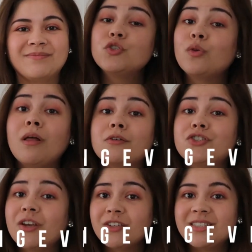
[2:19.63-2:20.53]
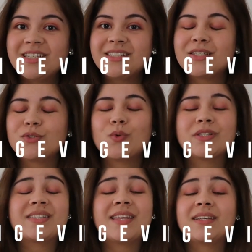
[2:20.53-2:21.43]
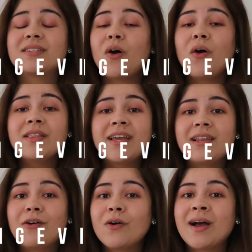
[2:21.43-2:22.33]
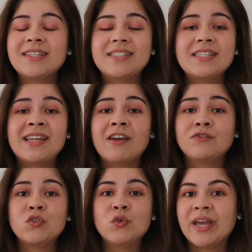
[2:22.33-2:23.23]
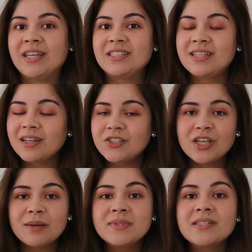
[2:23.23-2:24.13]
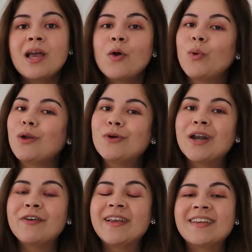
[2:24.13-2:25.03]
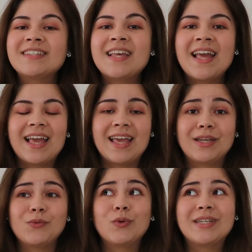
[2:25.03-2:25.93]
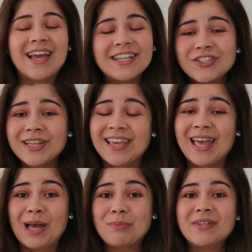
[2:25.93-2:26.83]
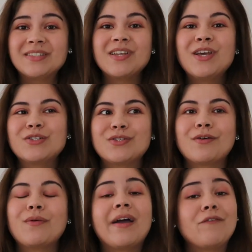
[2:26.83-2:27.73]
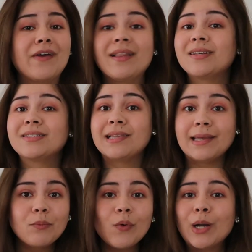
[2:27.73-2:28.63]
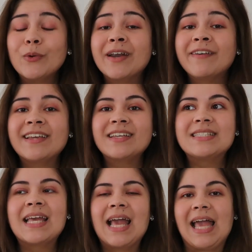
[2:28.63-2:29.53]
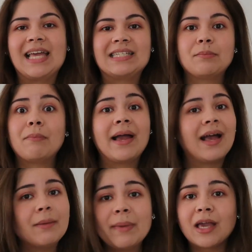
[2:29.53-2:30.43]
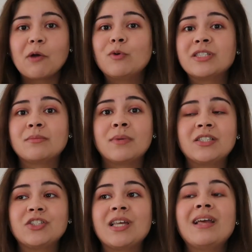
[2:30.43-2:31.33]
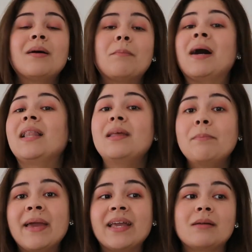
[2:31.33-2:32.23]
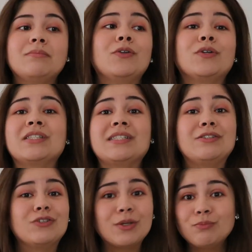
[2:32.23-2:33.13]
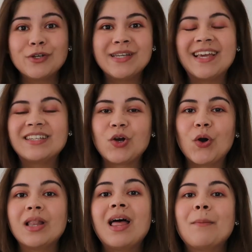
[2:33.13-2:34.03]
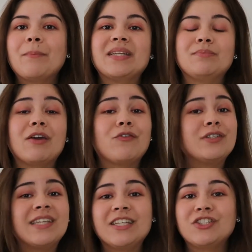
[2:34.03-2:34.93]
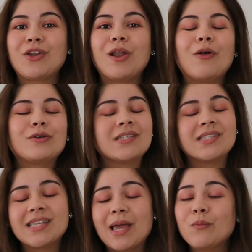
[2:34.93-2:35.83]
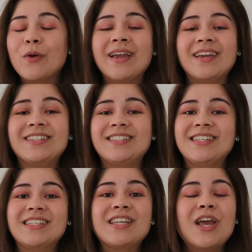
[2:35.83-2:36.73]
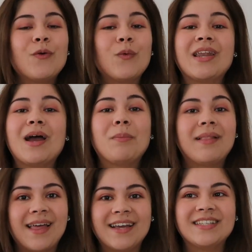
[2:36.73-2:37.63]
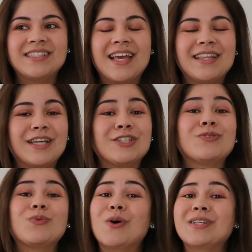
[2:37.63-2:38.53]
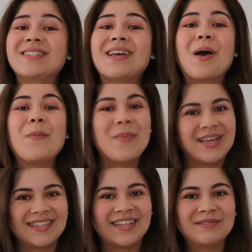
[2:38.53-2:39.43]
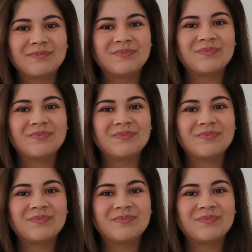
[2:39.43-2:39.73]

To longevity, this one stays all day long. I didn't have to do any touch-ups while wearing it, and what actually happened, so I fell asleep while wearing it and my eye makeup was smudged. My lip makeup looked not pretty at all, but my foundation looked the same way it did when I applied it, and this was amazing.